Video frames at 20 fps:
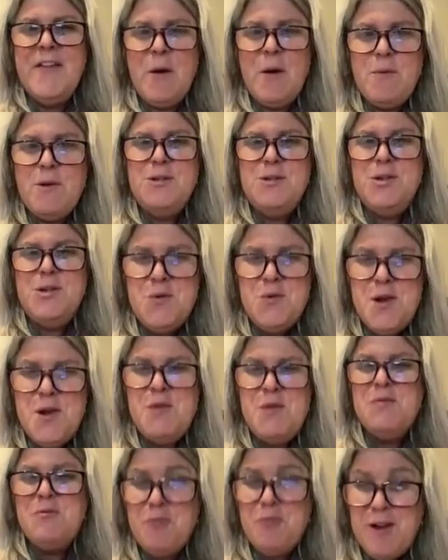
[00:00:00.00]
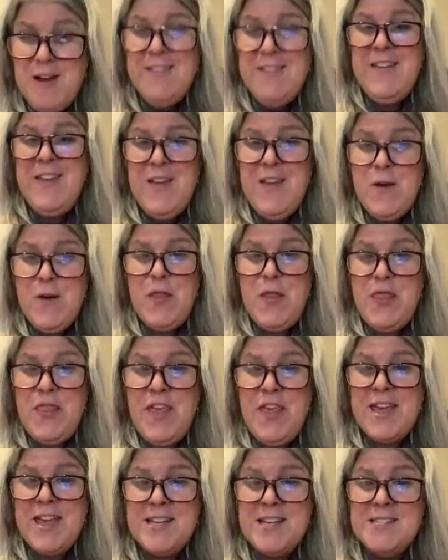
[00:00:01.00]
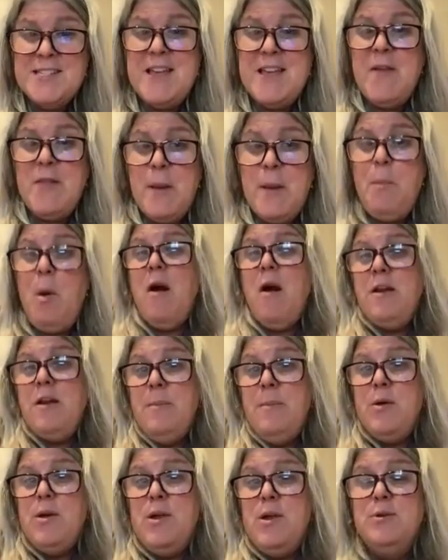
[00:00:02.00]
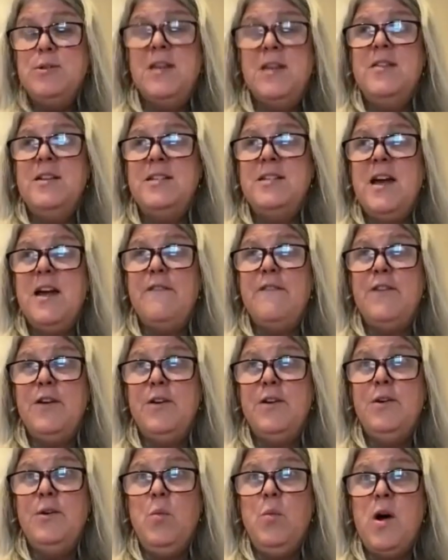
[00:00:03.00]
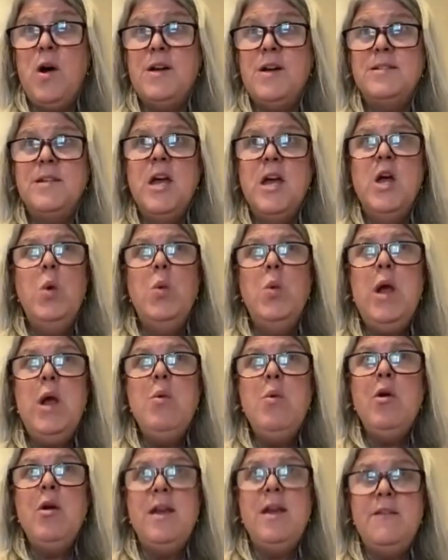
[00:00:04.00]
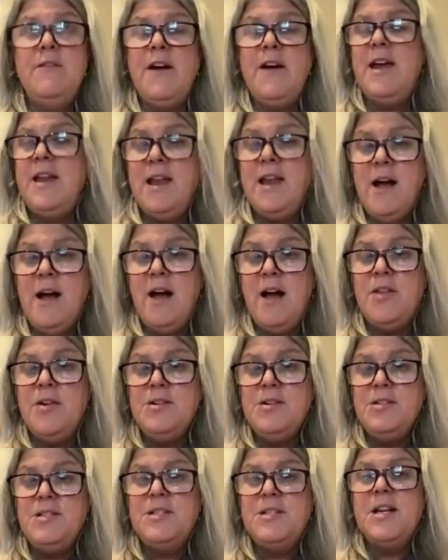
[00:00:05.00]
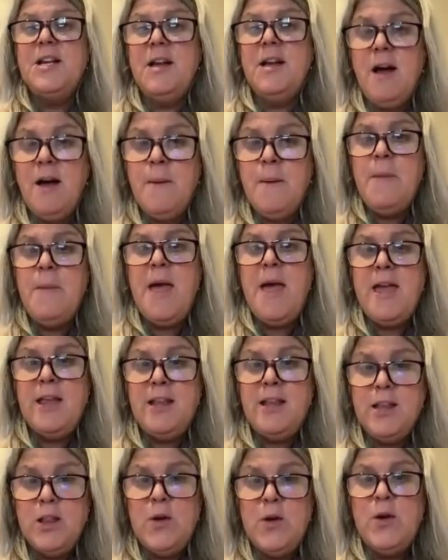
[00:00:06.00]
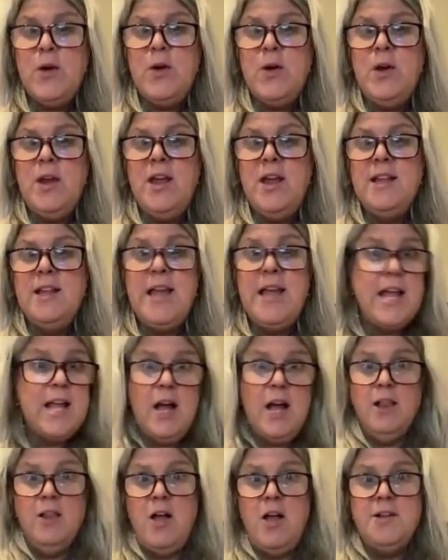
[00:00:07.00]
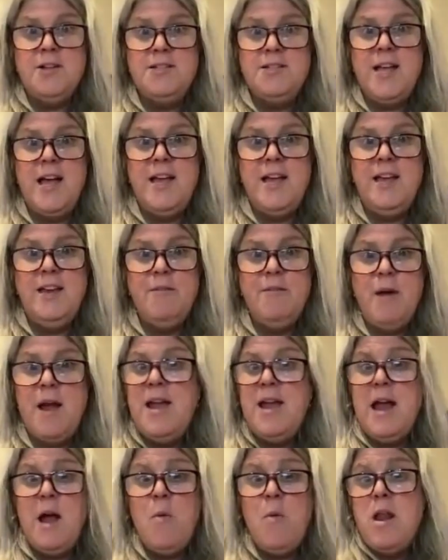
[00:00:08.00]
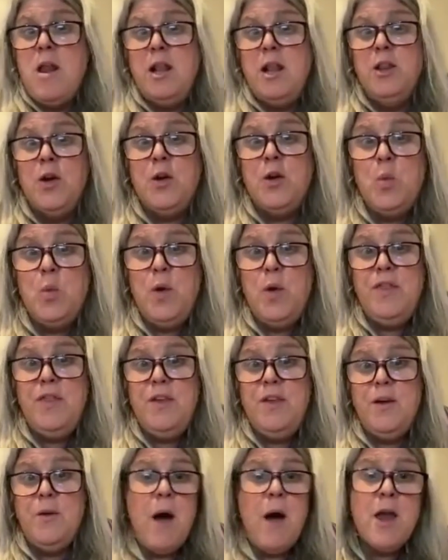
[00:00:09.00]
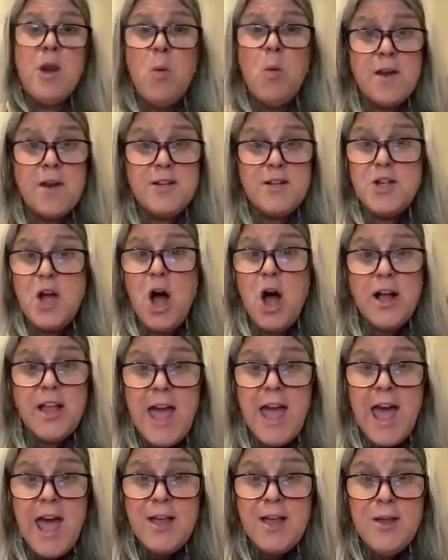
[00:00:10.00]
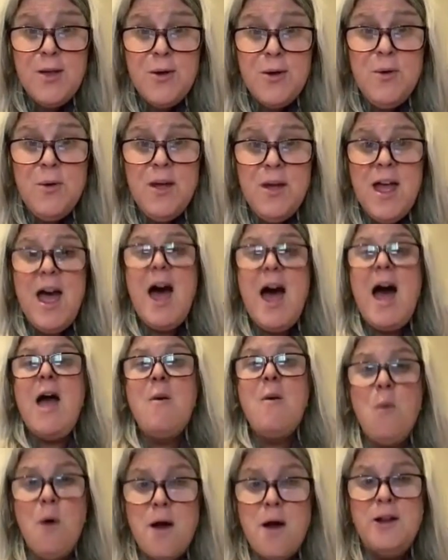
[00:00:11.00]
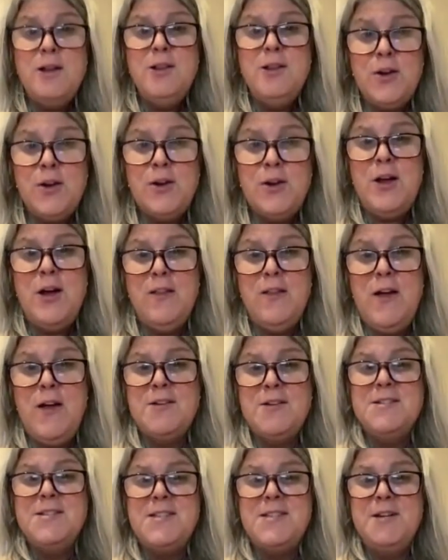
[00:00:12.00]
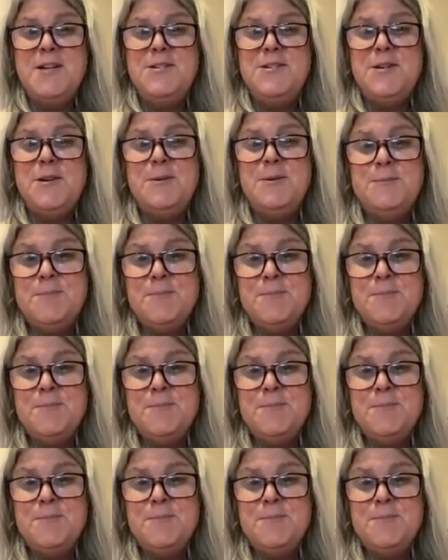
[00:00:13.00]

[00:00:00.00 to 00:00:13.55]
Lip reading: That were doing really good things. And the part about using the tech for good was we were inviting others to come and learn like alongside, right? I want to learn with you. I don't want to talk at you. I want to learn alongside you.